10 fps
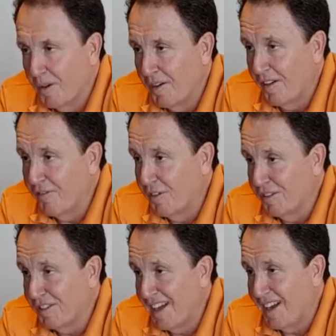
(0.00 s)
when I
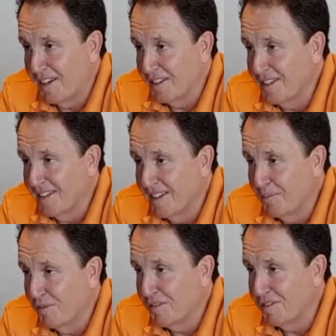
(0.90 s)
first started,
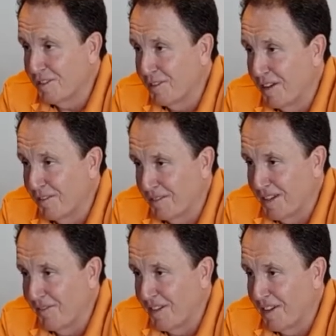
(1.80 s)
it was you got
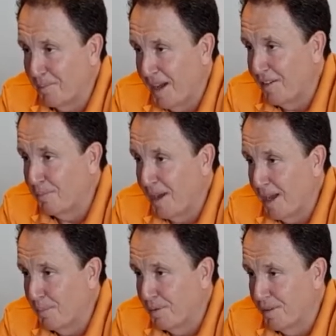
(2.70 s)
given a pad of
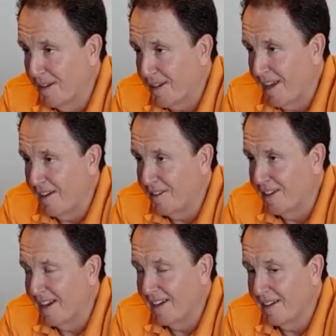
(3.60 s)
paper and a
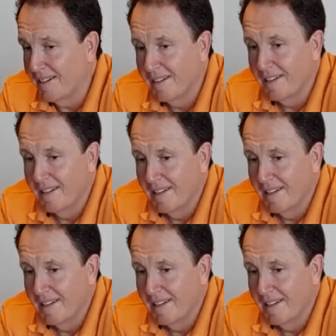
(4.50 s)
calculator.